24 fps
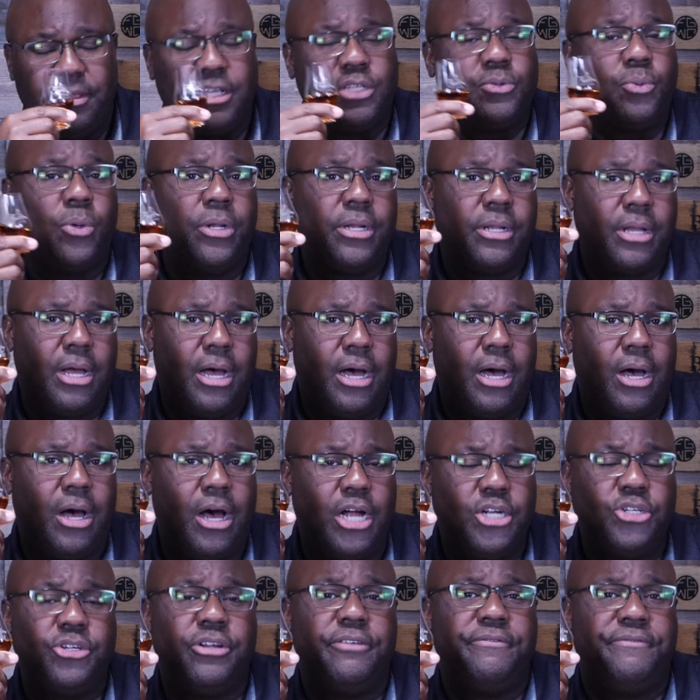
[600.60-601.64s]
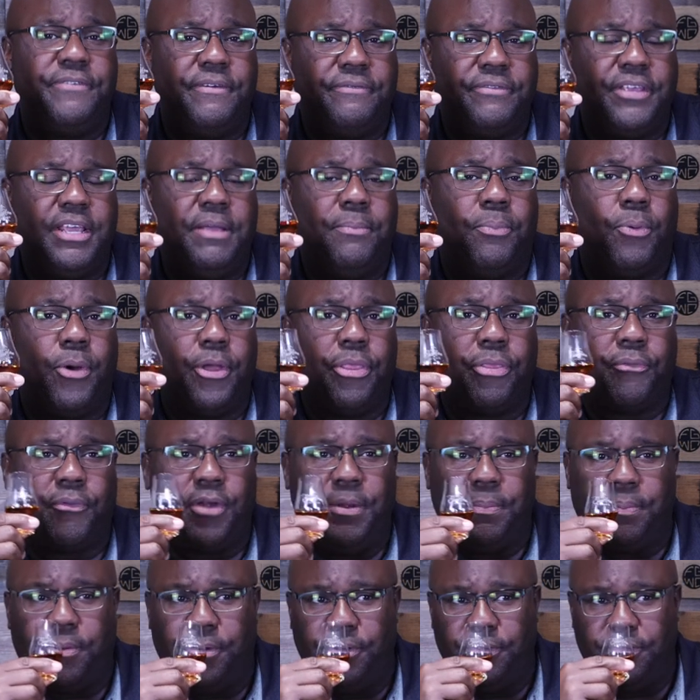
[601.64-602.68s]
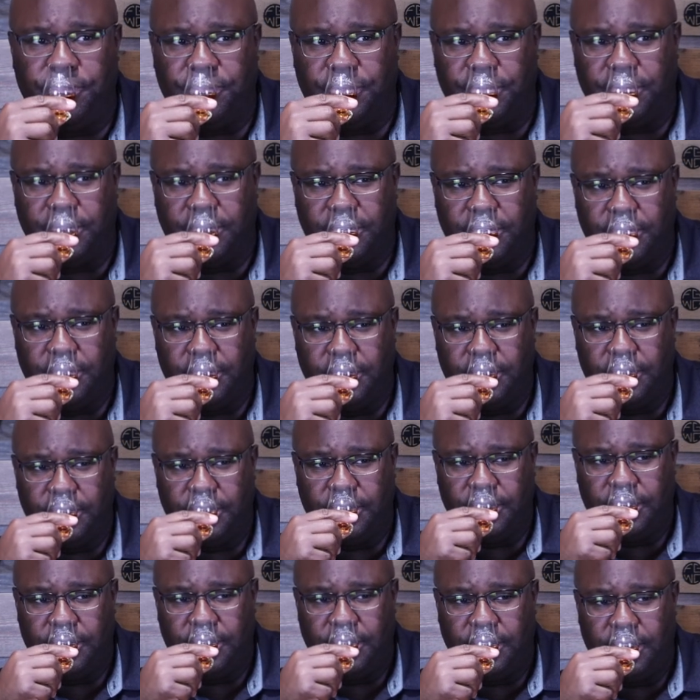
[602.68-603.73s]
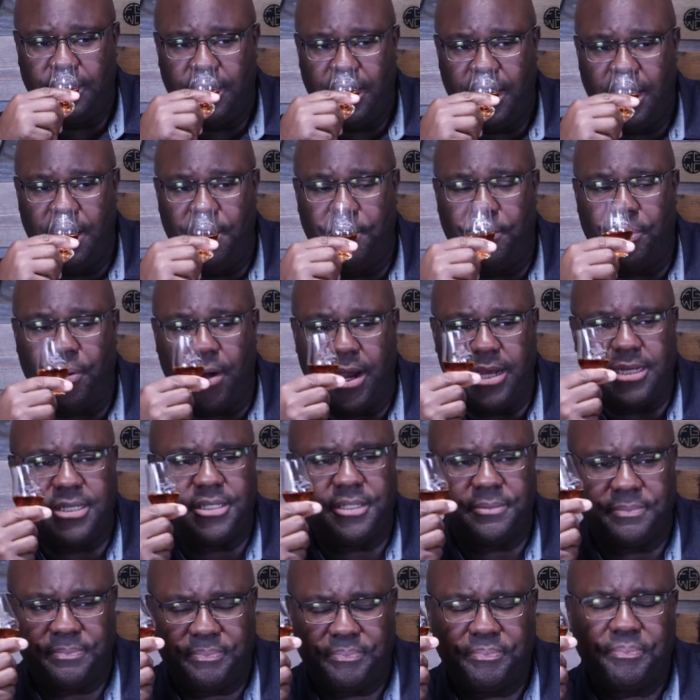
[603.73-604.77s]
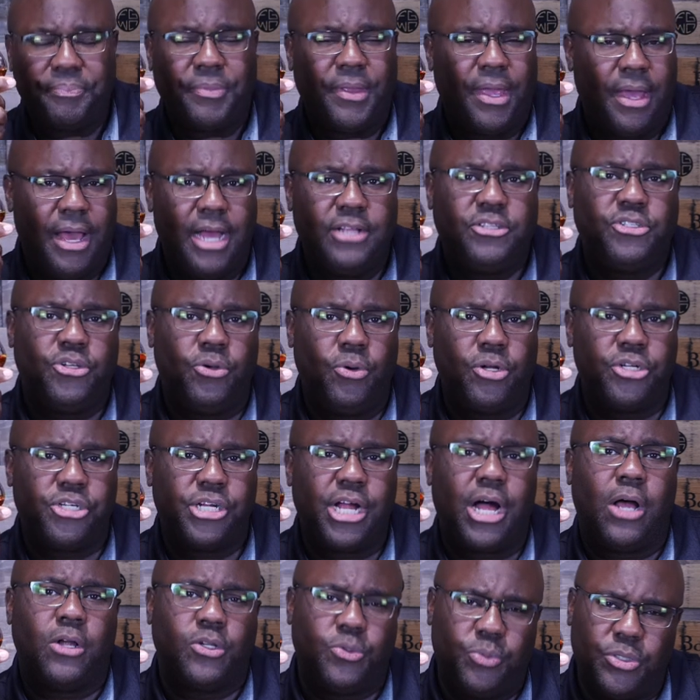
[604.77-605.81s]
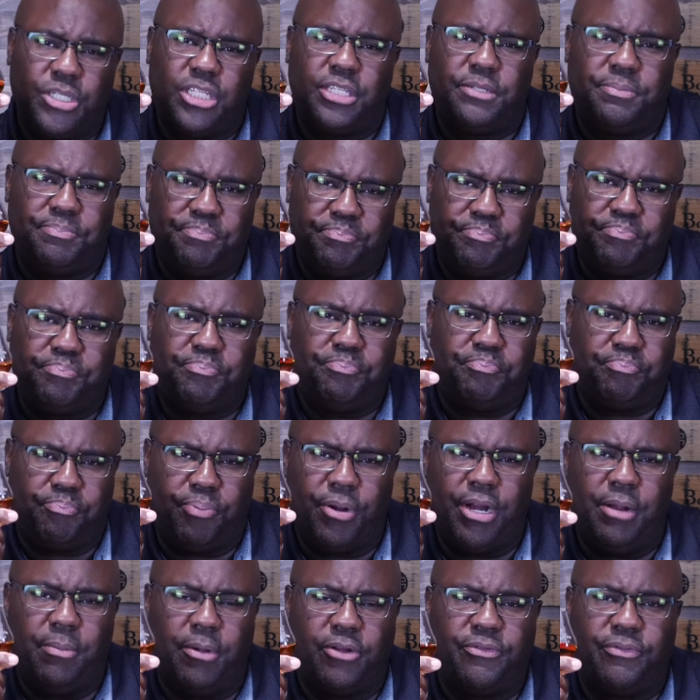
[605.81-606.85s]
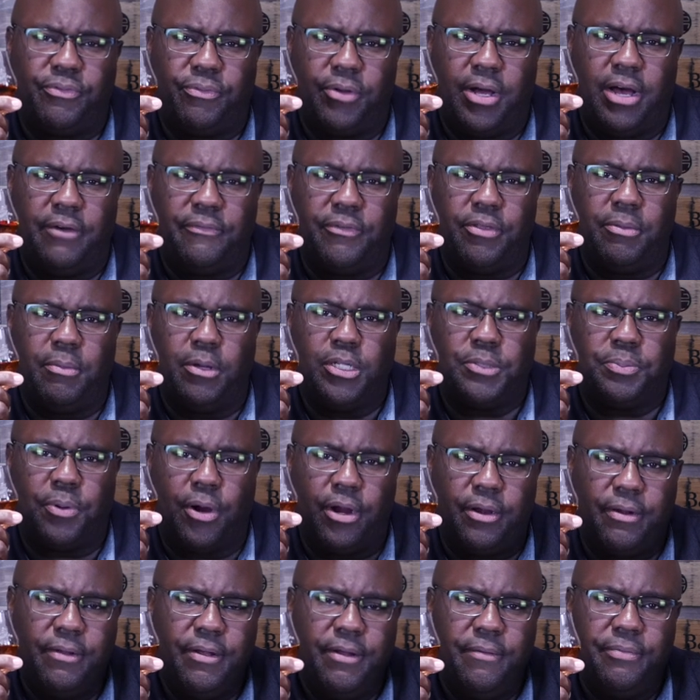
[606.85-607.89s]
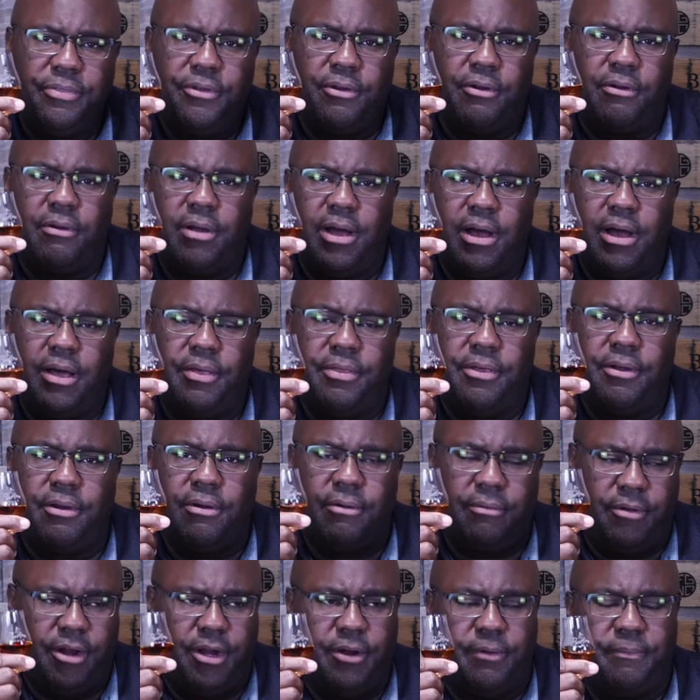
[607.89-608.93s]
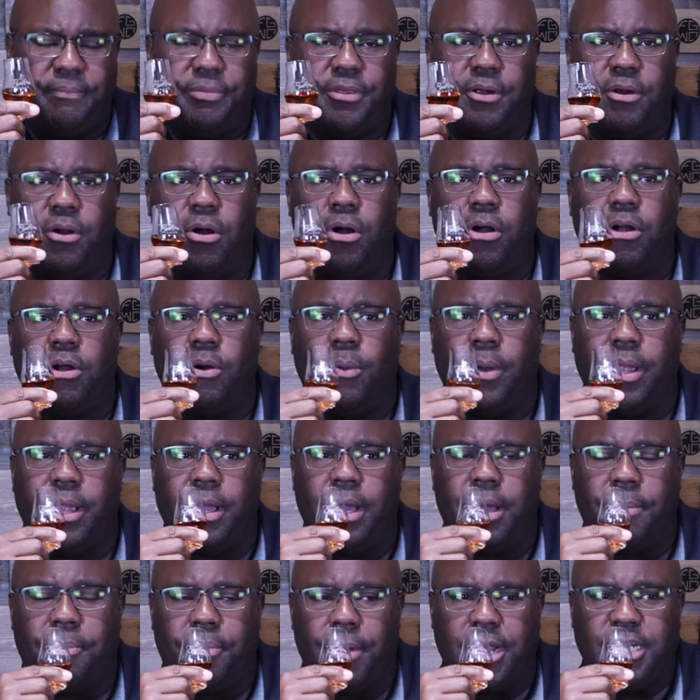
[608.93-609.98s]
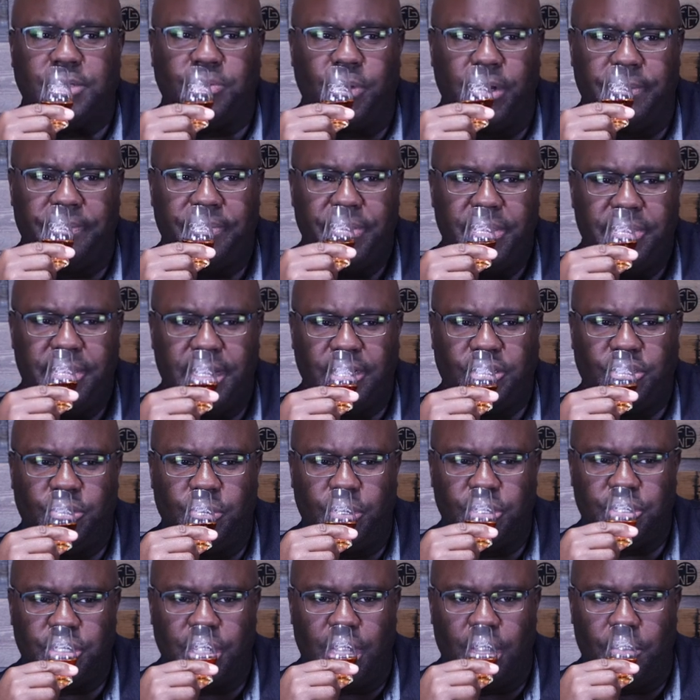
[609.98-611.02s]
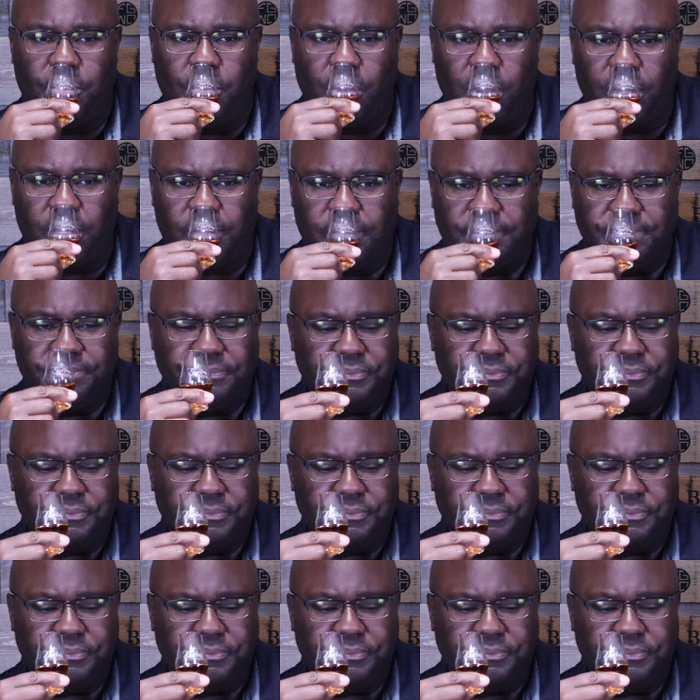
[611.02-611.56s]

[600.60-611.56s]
This one, 115.3 proof. And price, $200, which is pretty much for the most part their ongoing price point, that $200 mark.